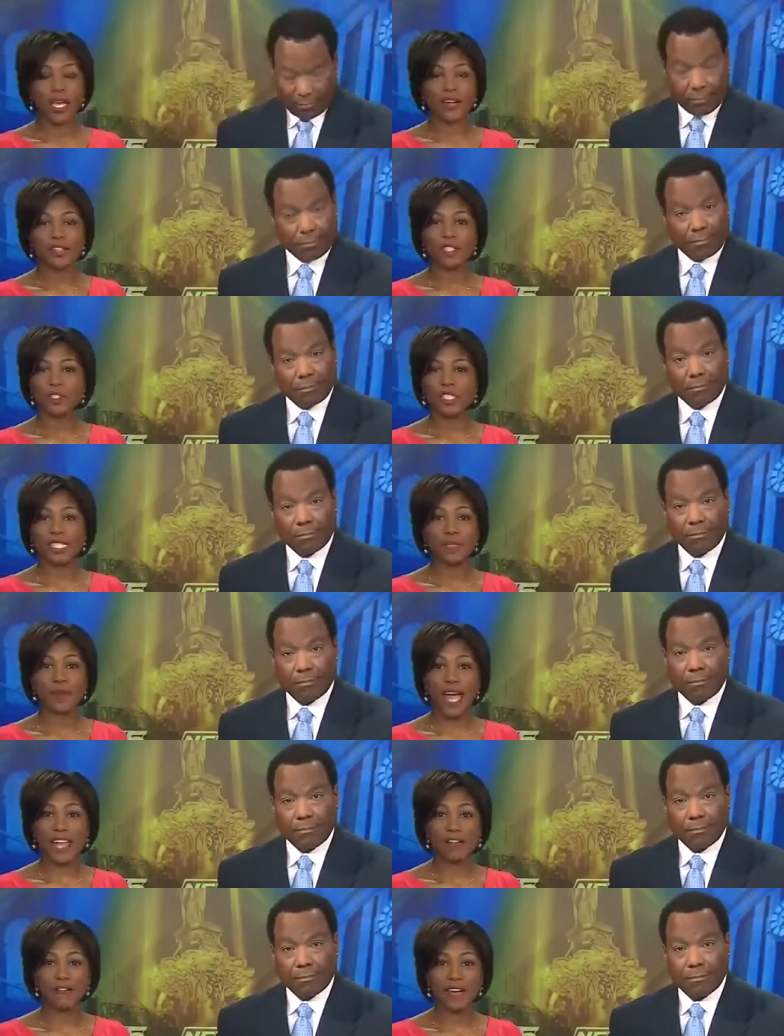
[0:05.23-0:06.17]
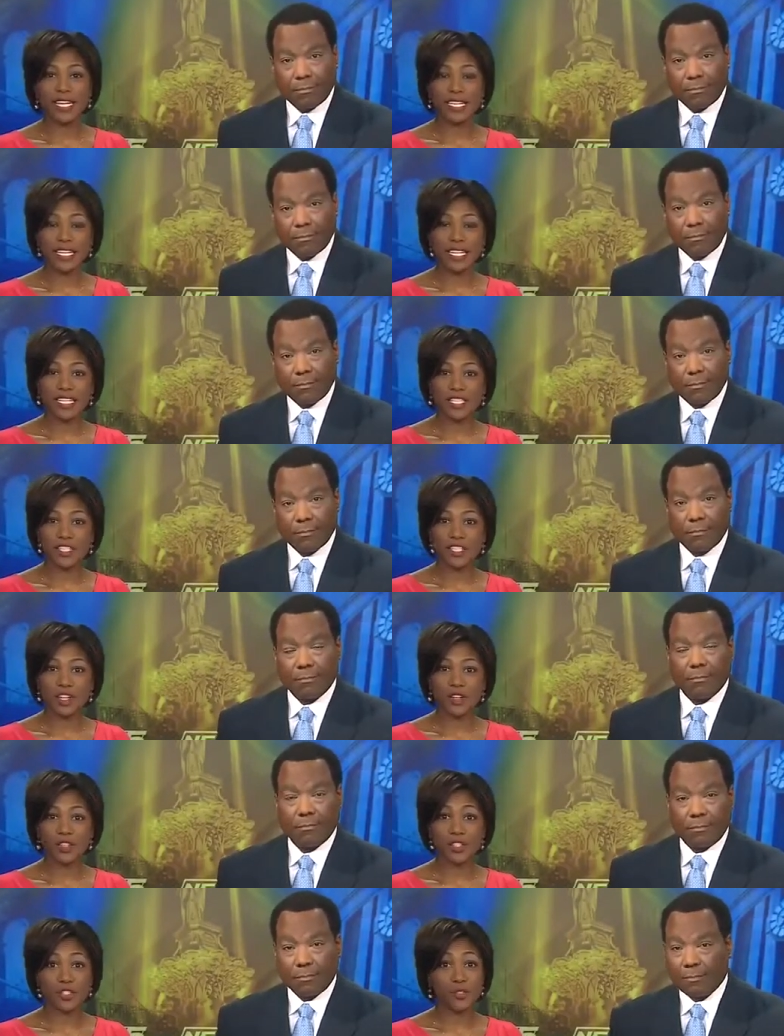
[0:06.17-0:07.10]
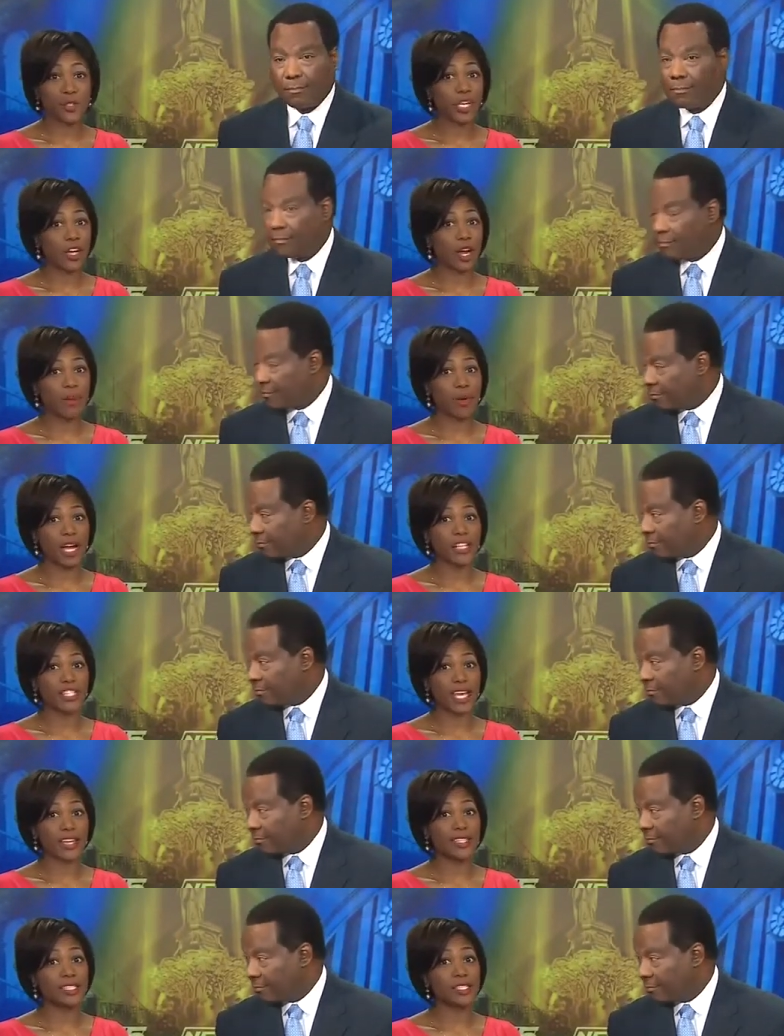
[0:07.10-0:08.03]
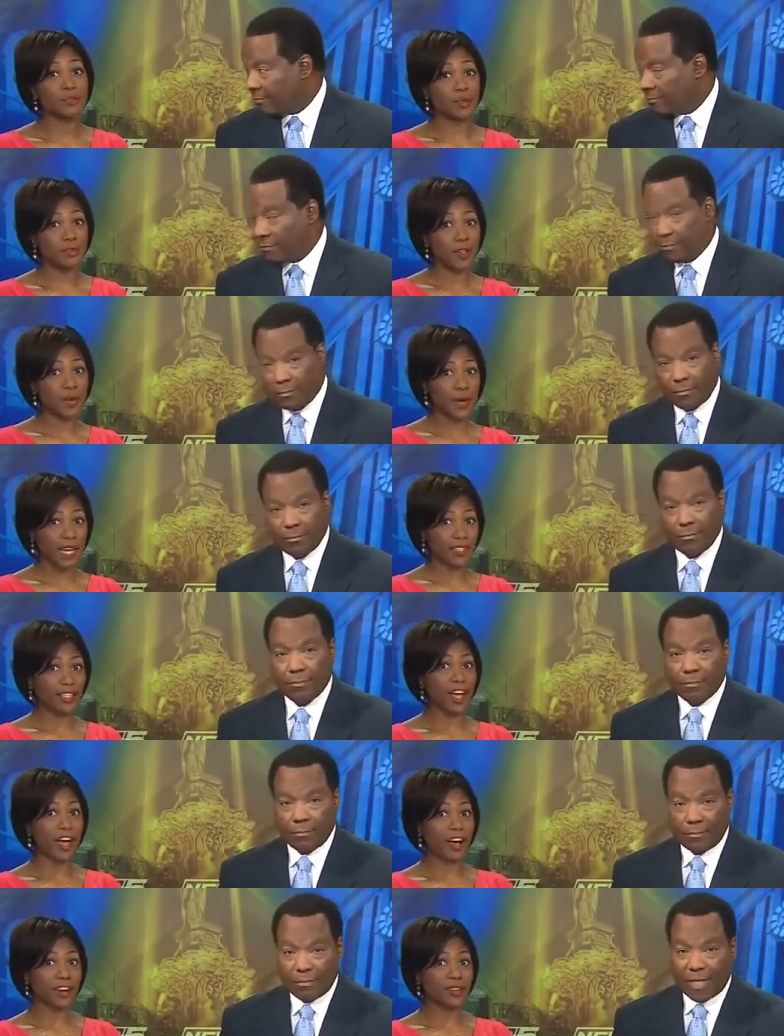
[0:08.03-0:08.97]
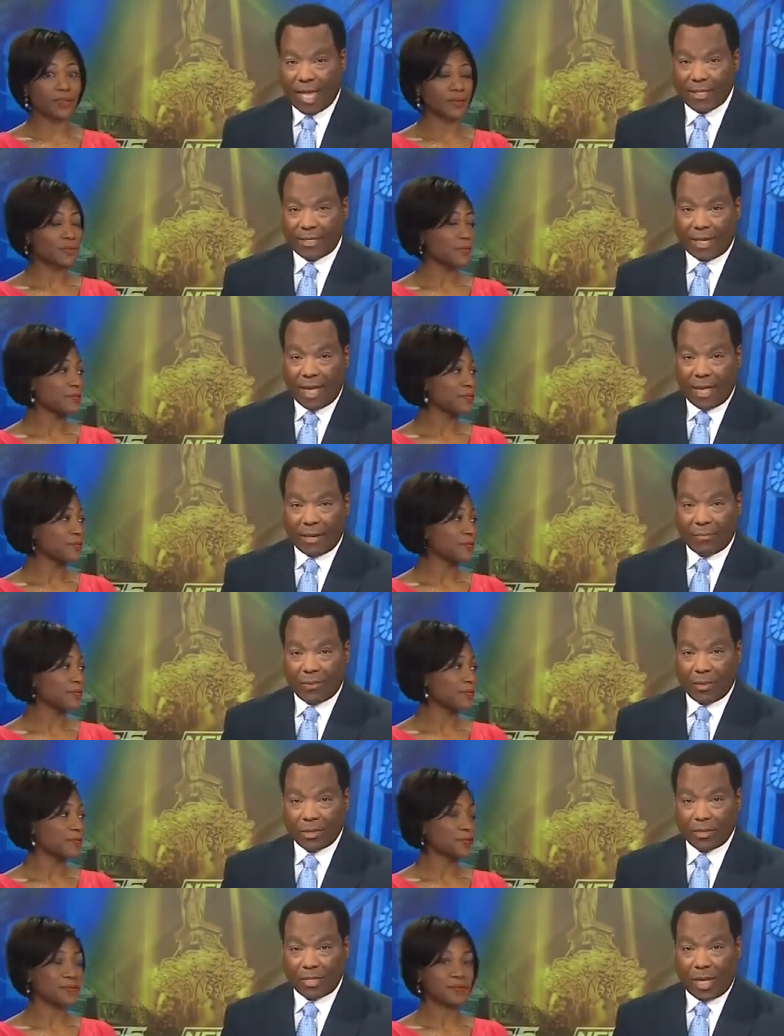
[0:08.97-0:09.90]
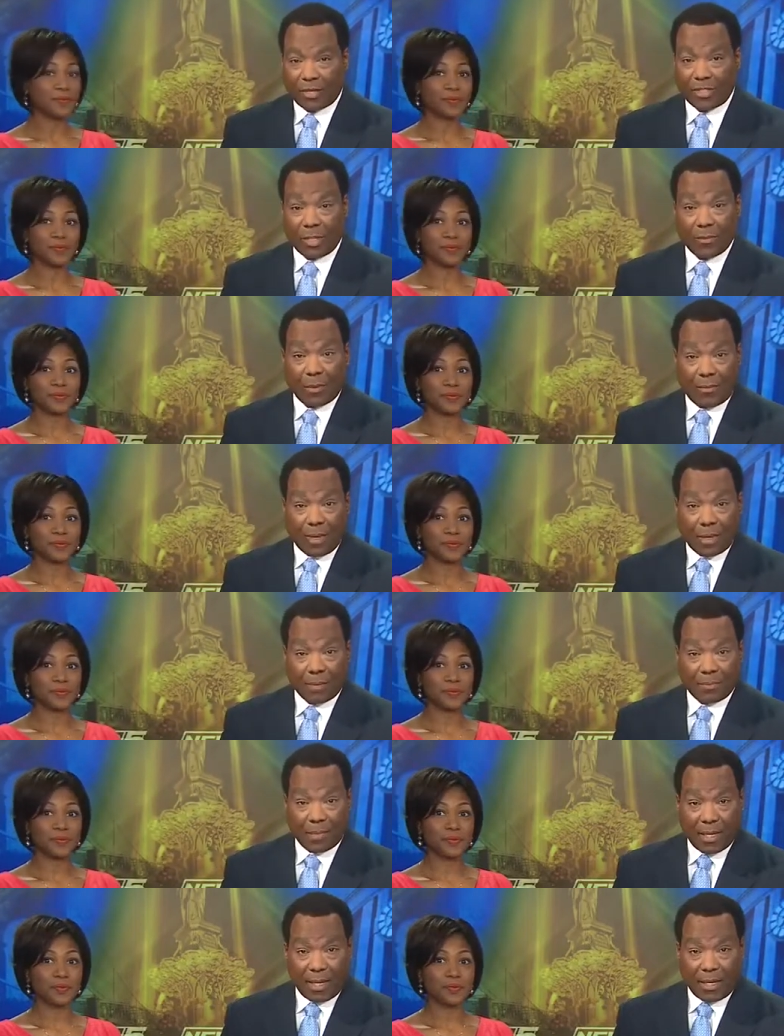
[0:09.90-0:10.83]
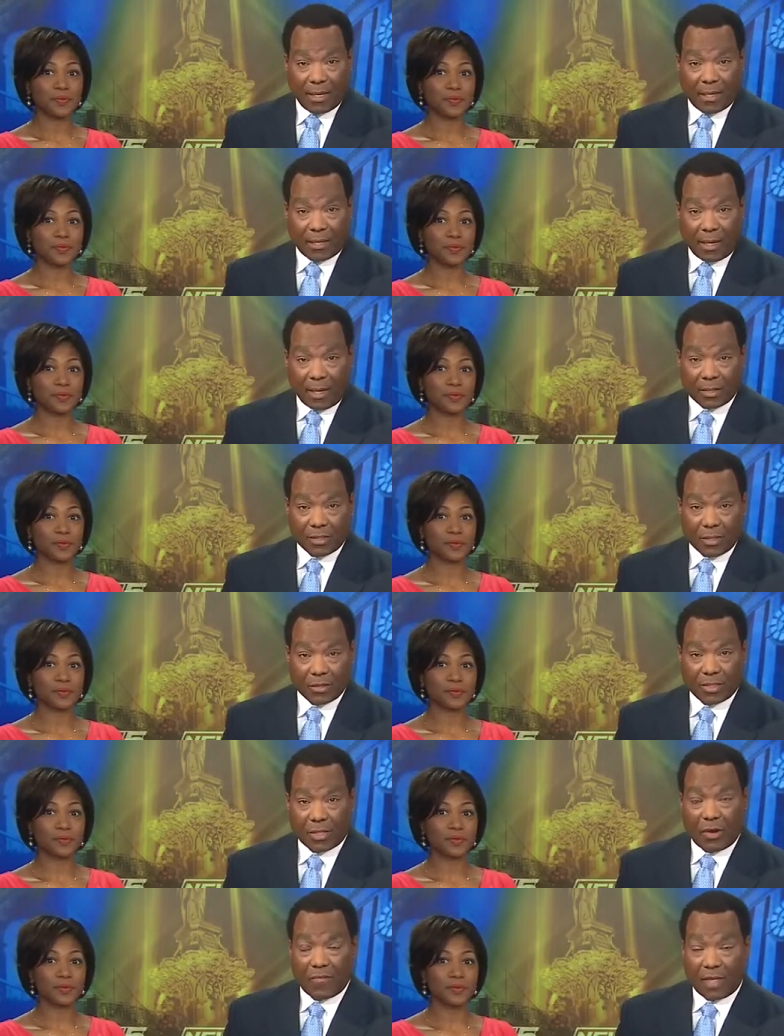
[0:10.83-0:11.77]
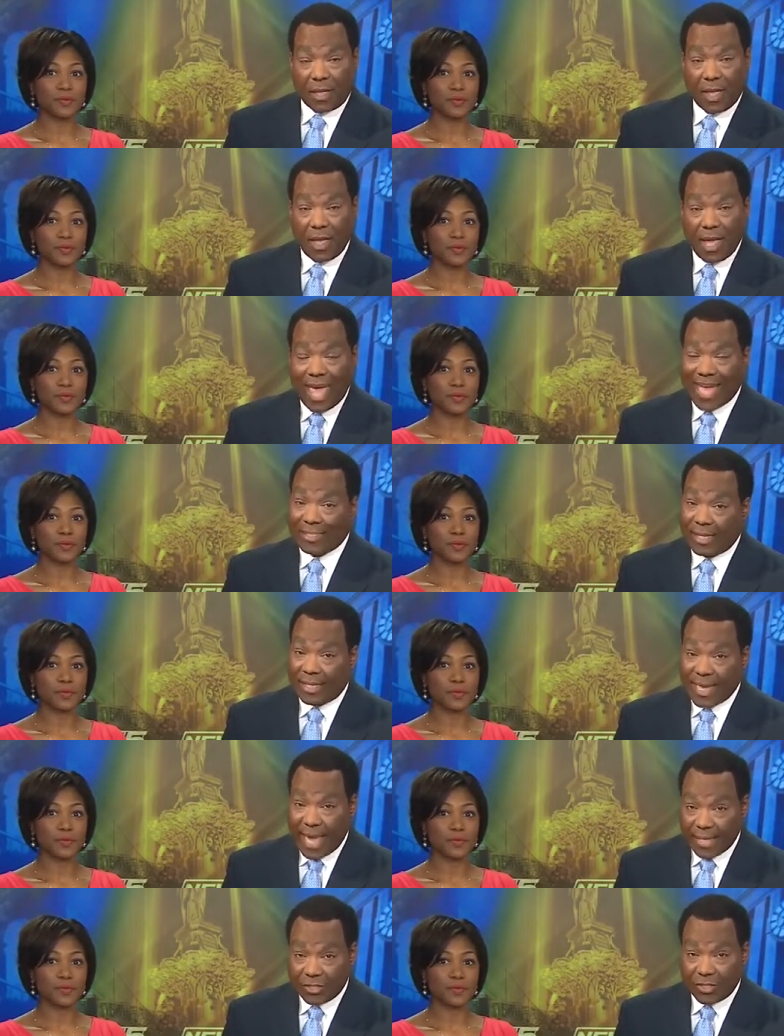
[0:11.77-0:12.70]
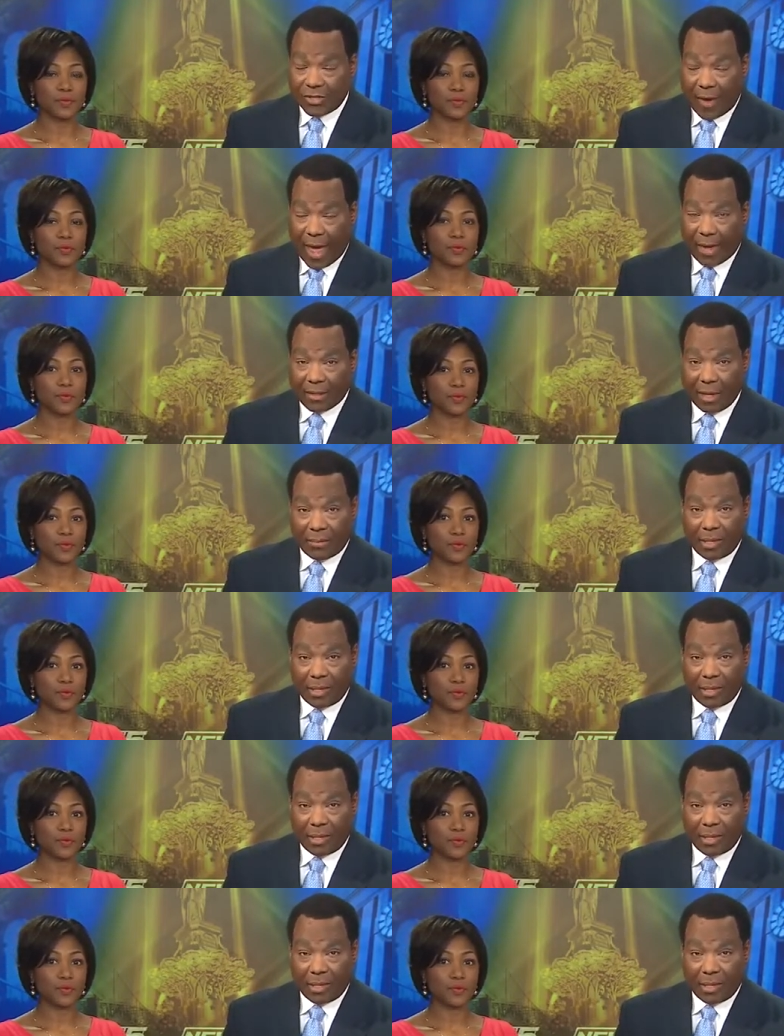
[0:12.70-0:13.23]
Speaker 1: Now, despite funding concerns, the streetcar project is moving right along.
Speaker 2: And today, an important section will be completed, also serving as a test track.